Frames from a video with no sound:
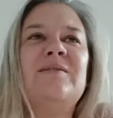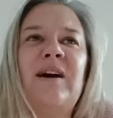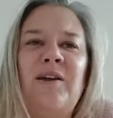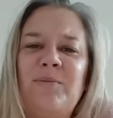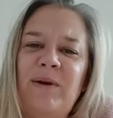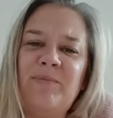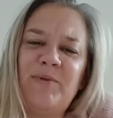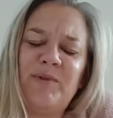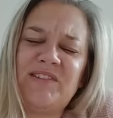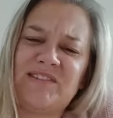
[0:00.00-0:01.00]
remember
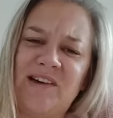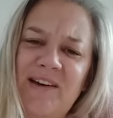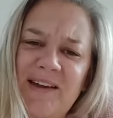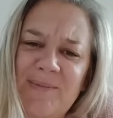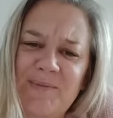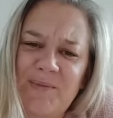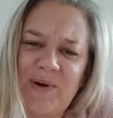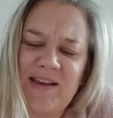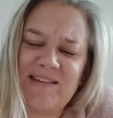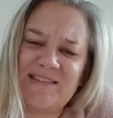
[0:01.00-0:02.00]
one time
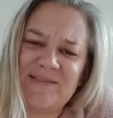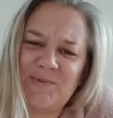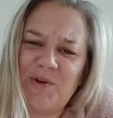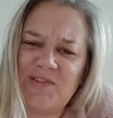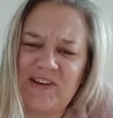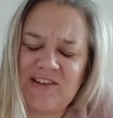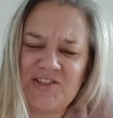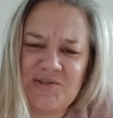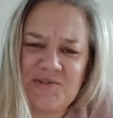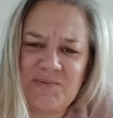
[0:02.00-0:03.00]
when one of our
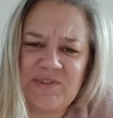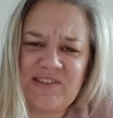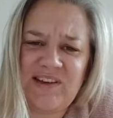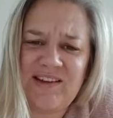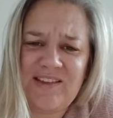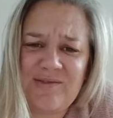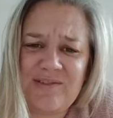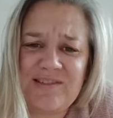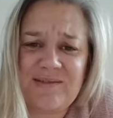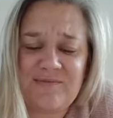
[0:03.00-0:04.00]
children was going through
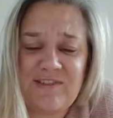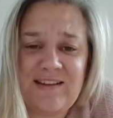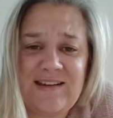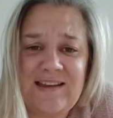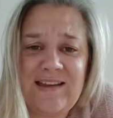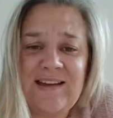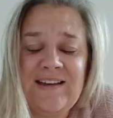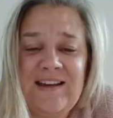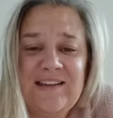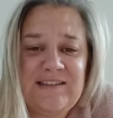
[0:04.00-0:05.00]
some really
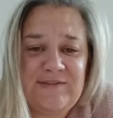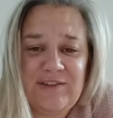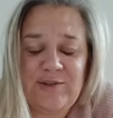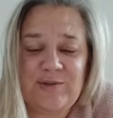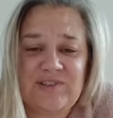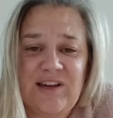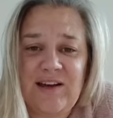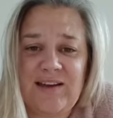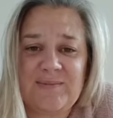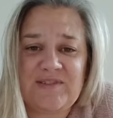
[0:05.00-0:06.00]
difficult
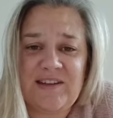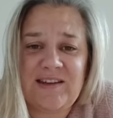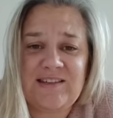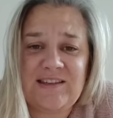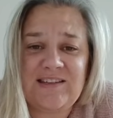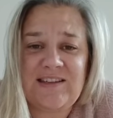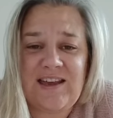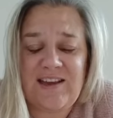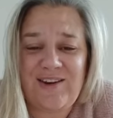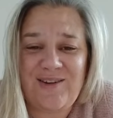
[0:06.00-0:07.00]
times, and it did
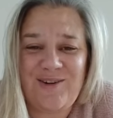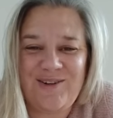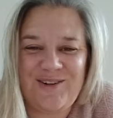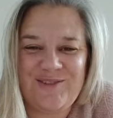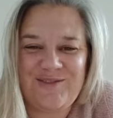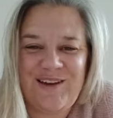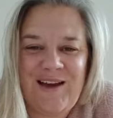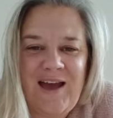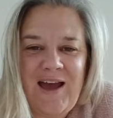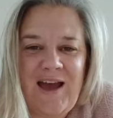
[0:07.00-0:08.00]
take a lot of
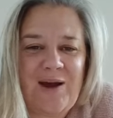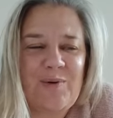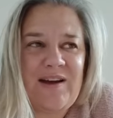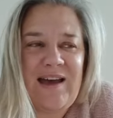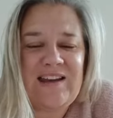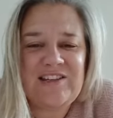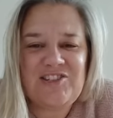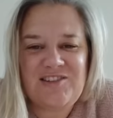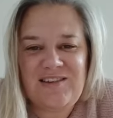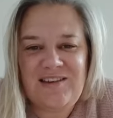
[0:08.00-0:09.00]
our
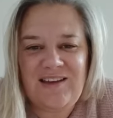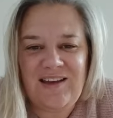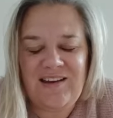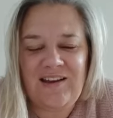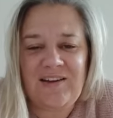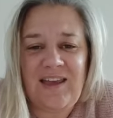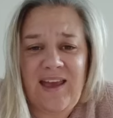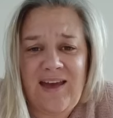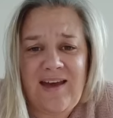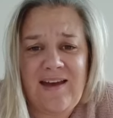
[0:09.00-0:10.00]
energy and our
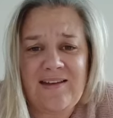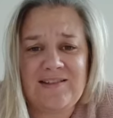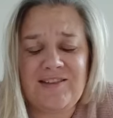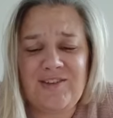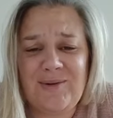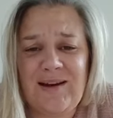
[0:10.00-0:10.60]
care to